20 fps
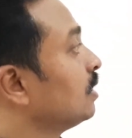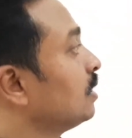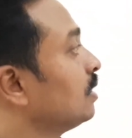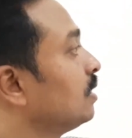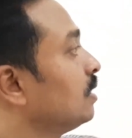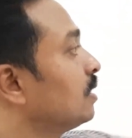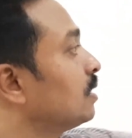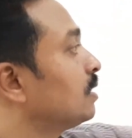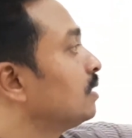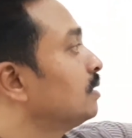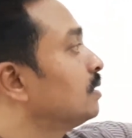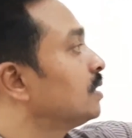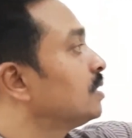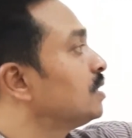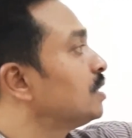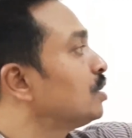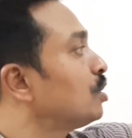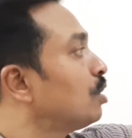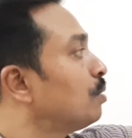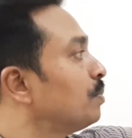here in the
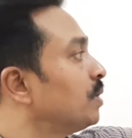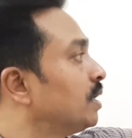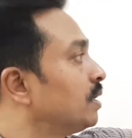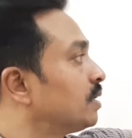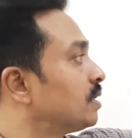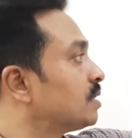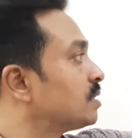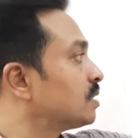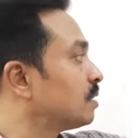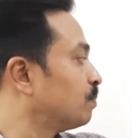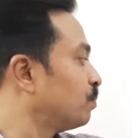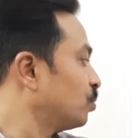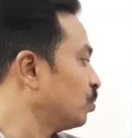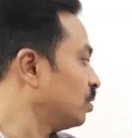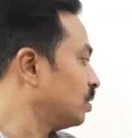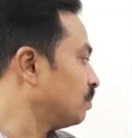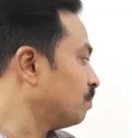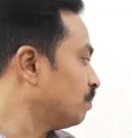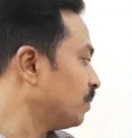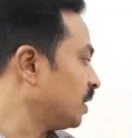denominator,
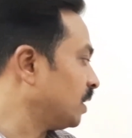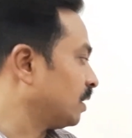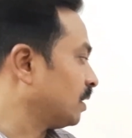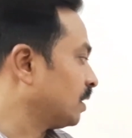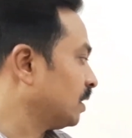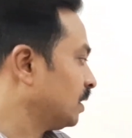support milk.